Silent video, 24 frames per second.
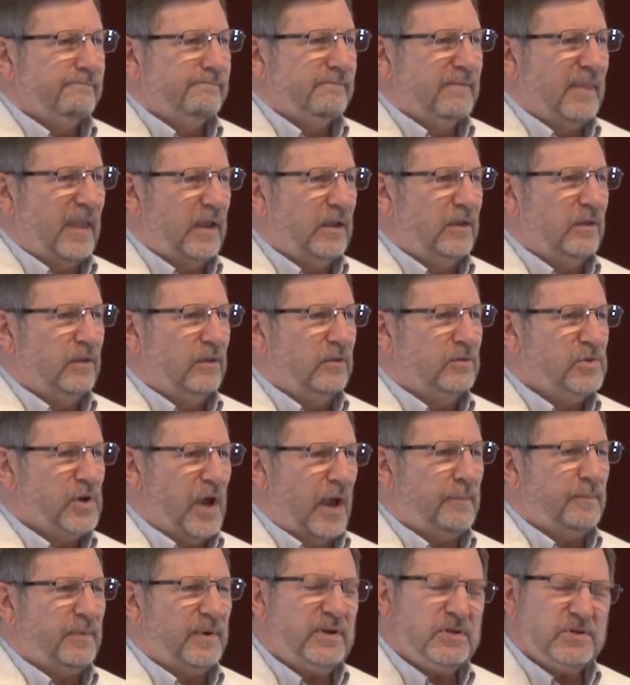The
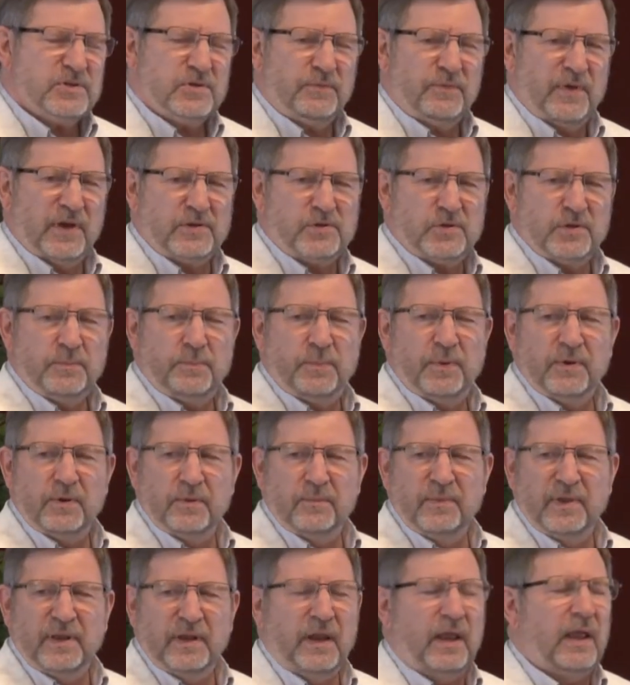Japanese eventually put
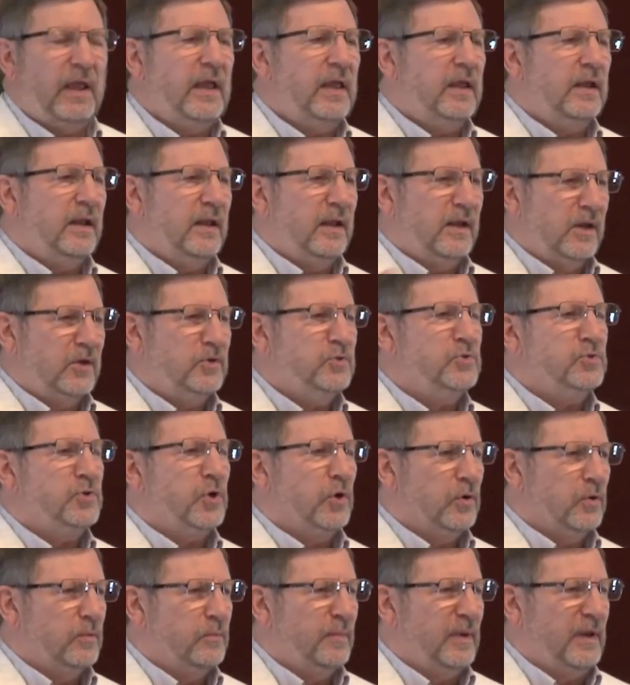him in an
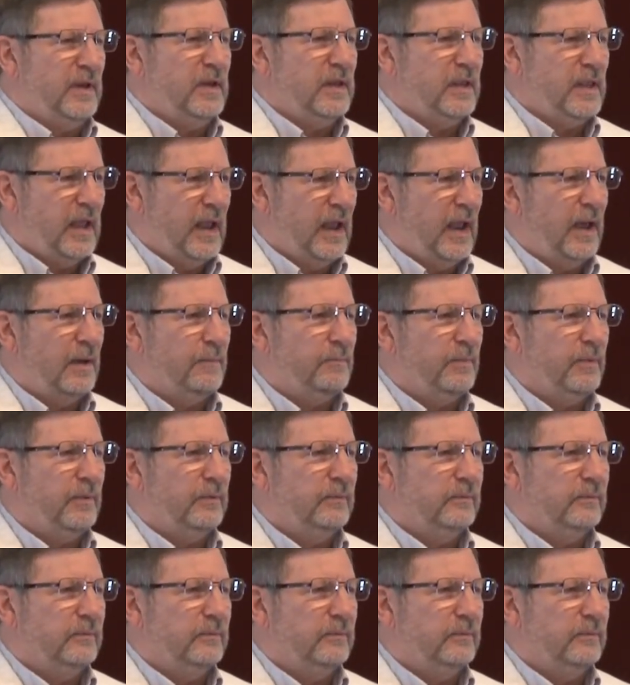internment camp.